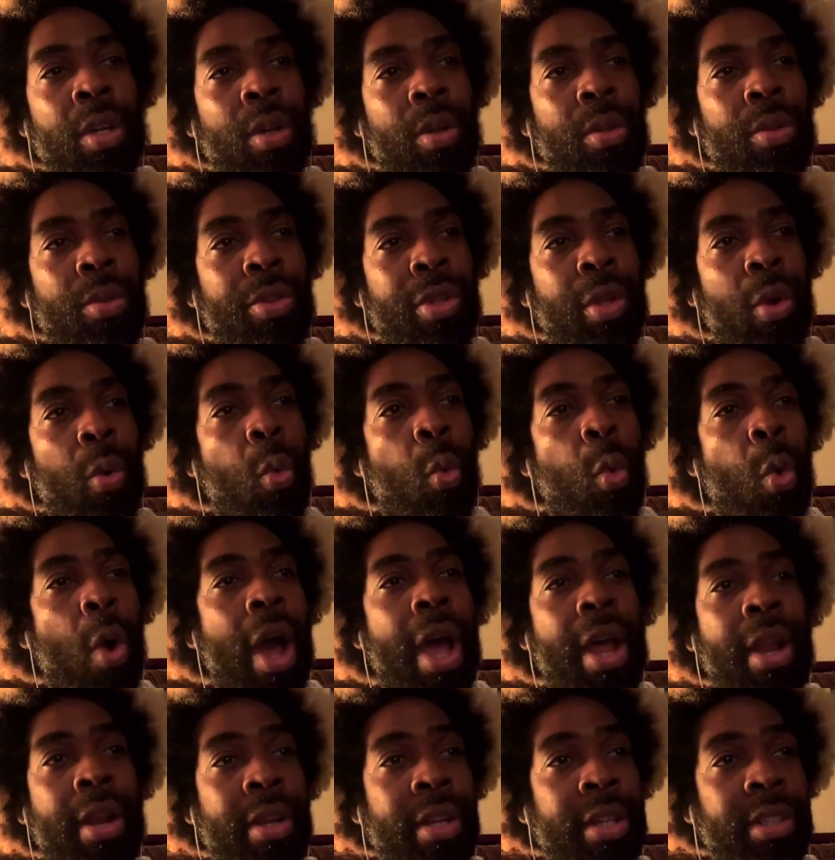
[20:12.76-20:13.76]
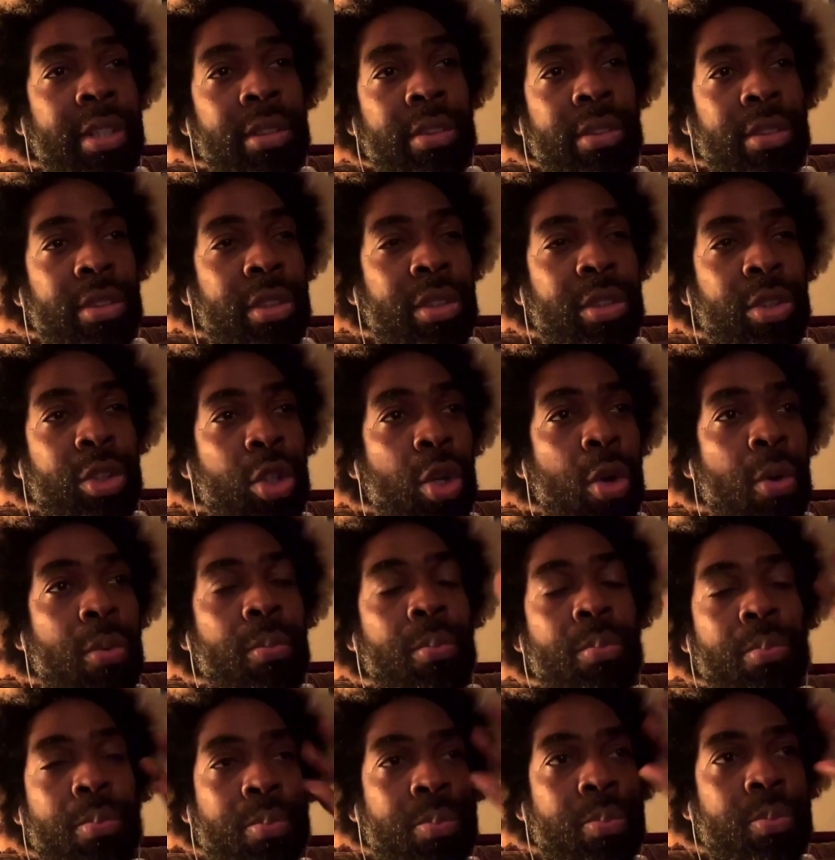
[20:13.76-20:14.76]
the one don't
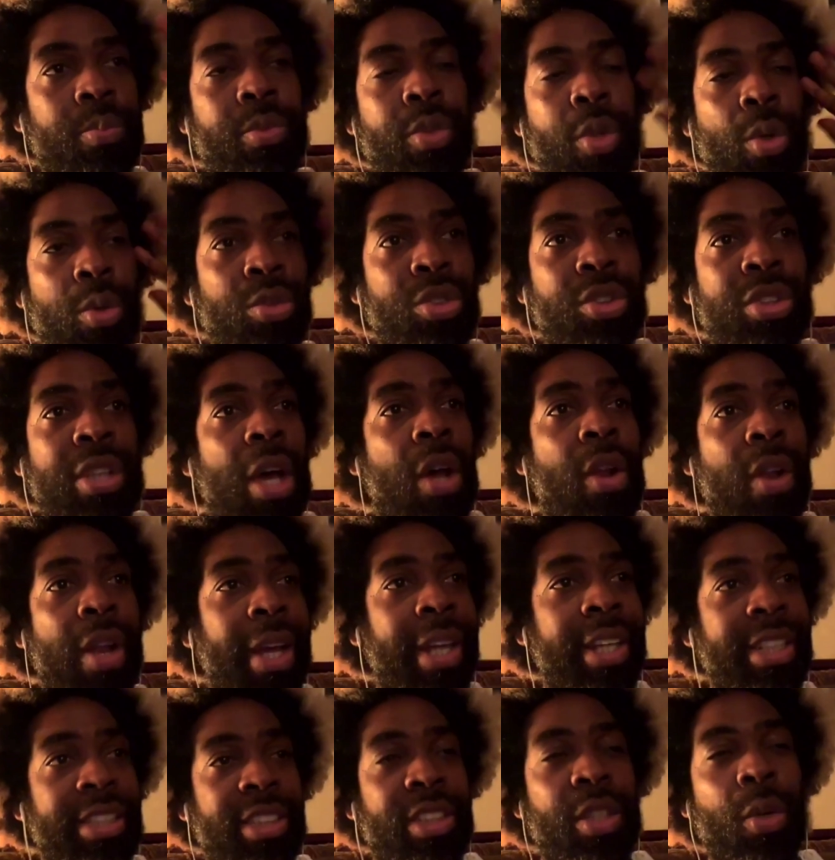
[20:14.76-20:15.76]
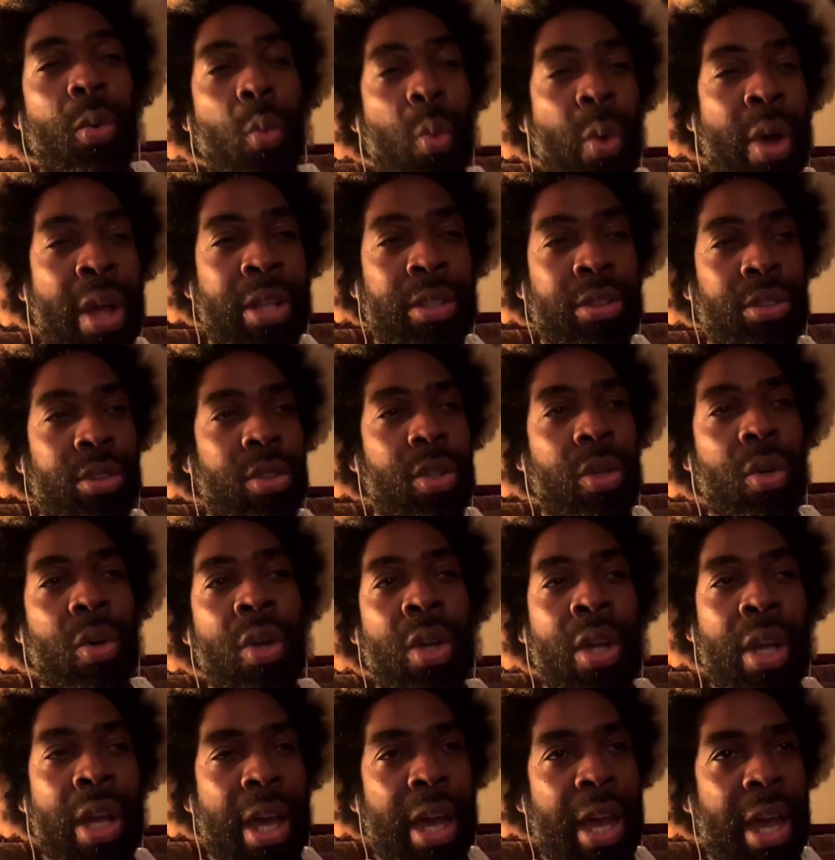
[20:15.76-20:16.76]
sound like it's the one. So
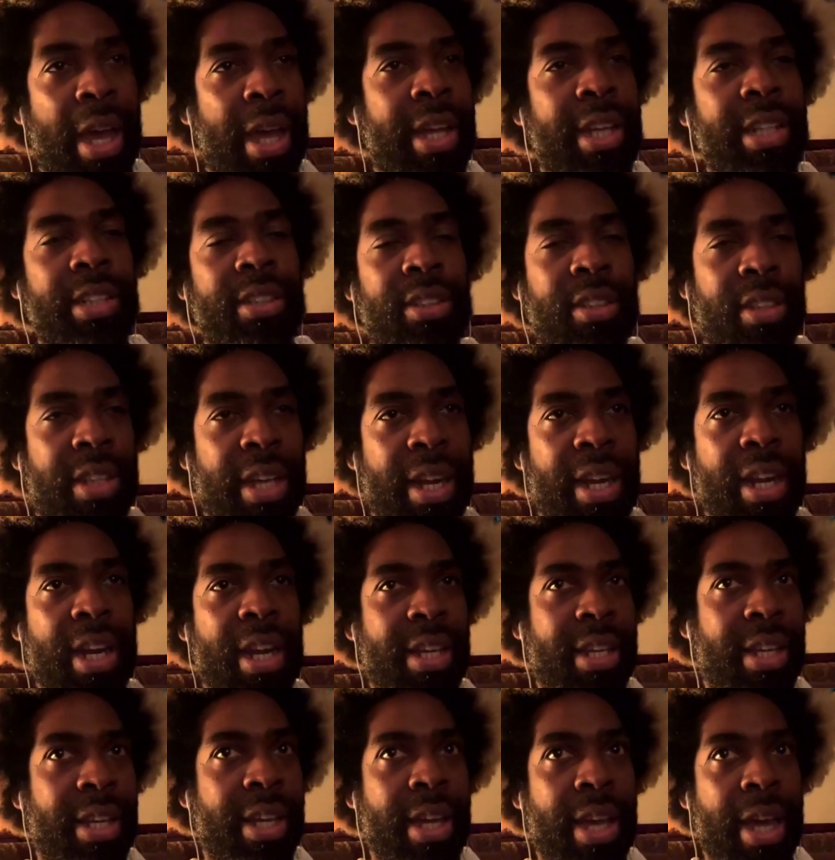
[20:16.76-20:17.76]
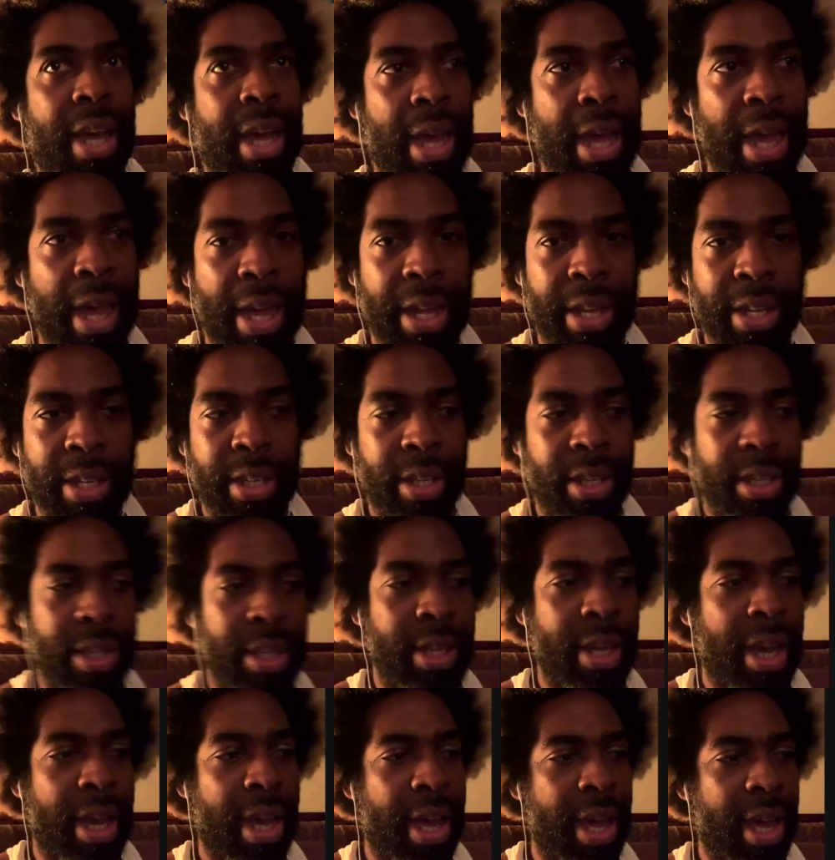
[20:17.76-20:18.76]
it's kind of like I
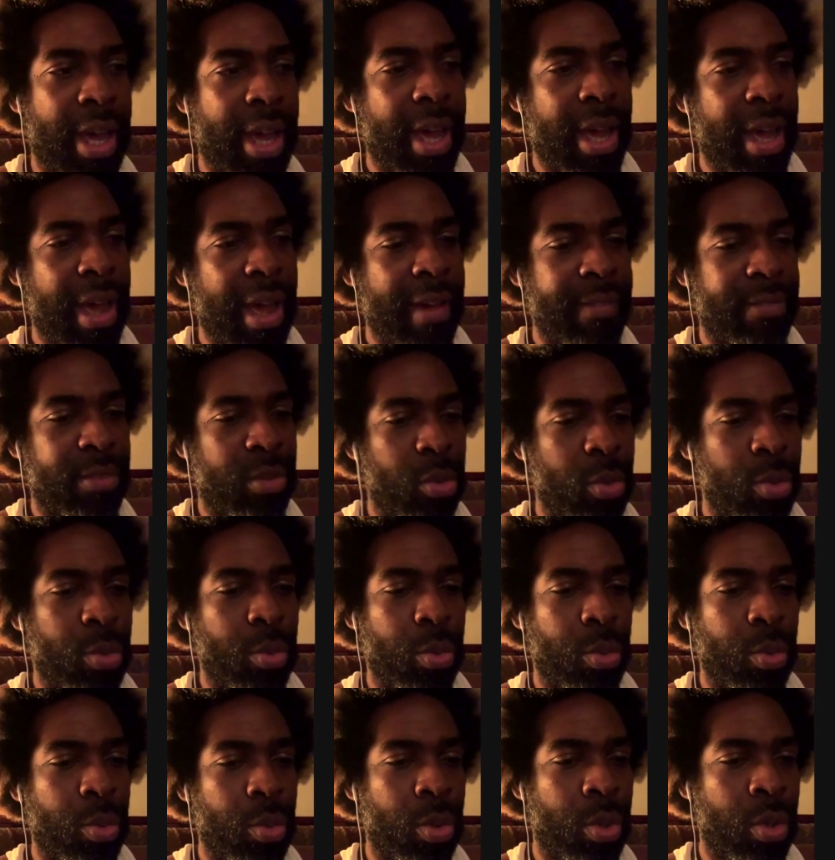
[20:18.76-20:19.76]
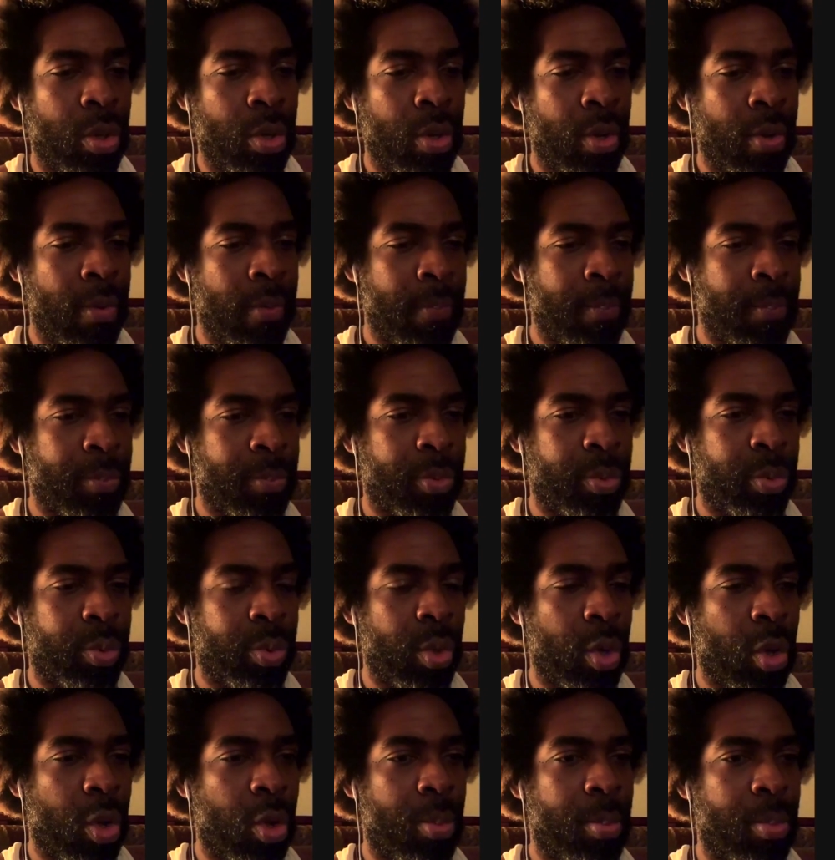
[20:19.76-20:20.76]
have to
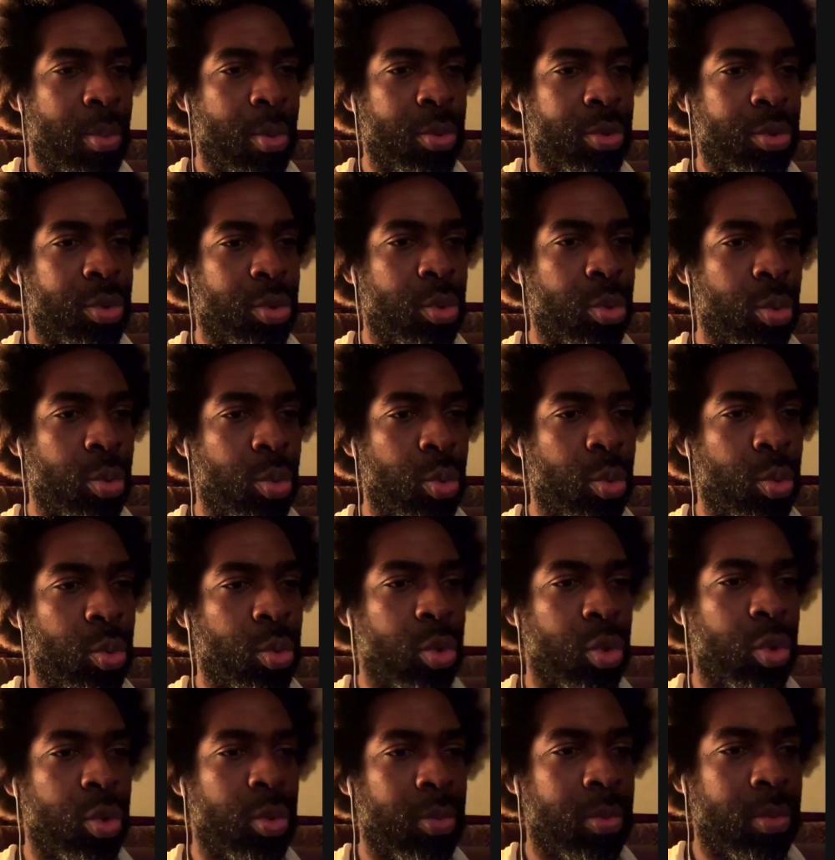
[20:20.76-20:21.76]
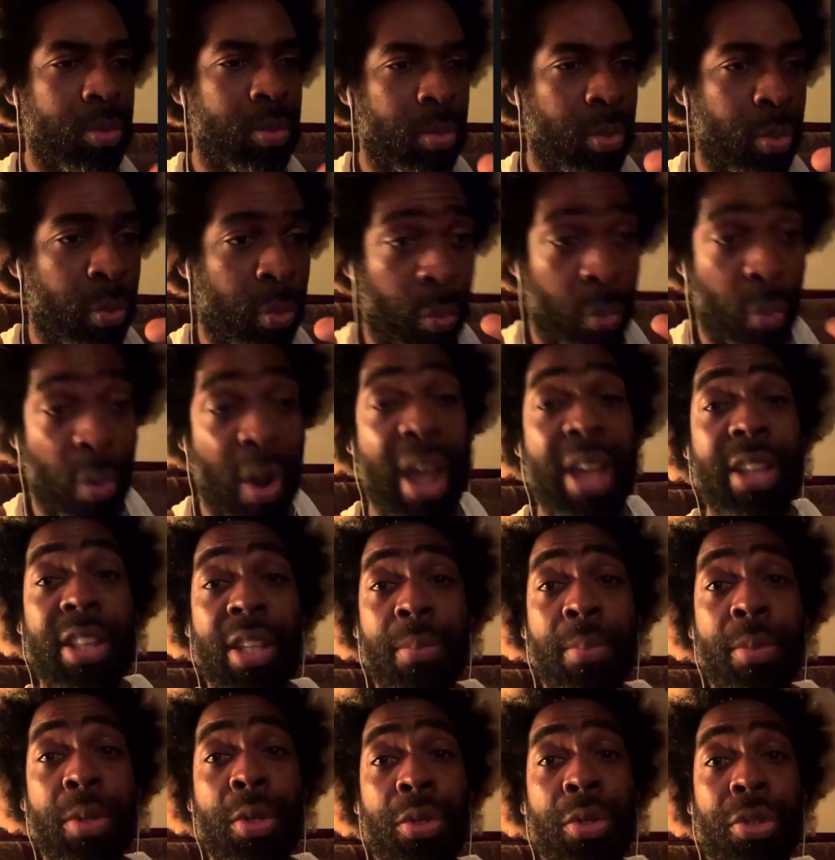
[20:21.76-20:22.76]
almost to write the
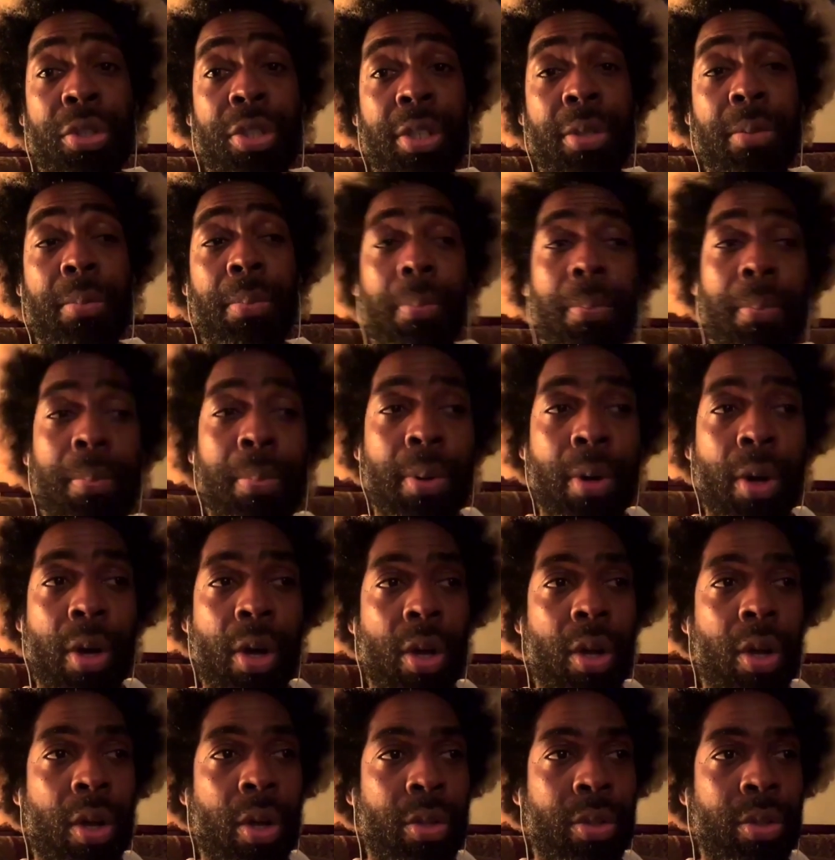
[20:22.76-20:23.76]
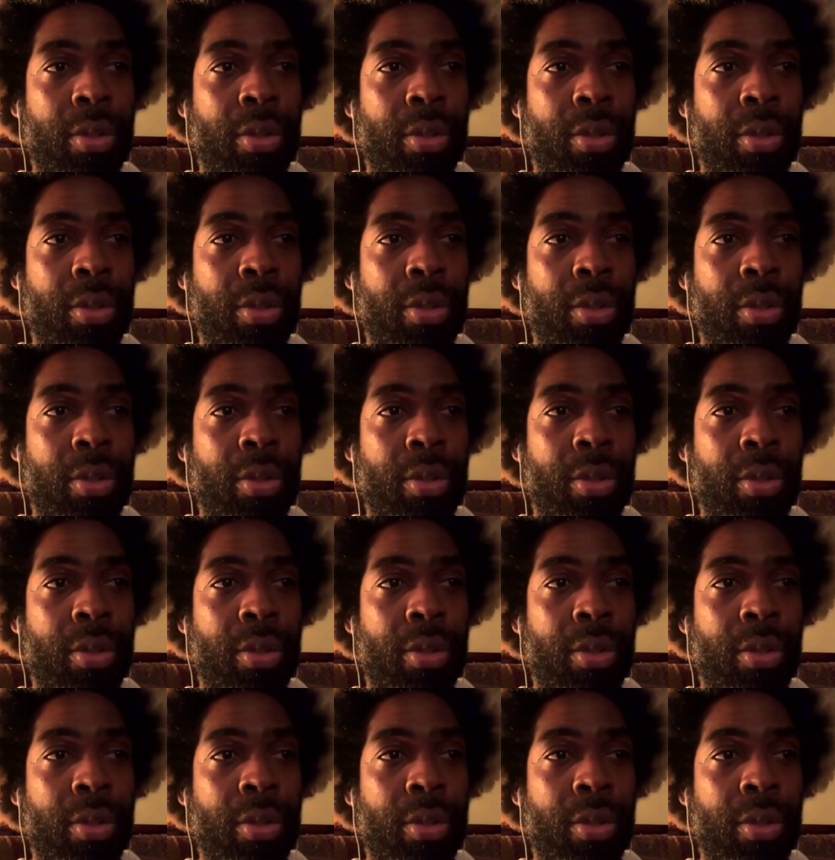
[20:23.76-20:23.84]
music, but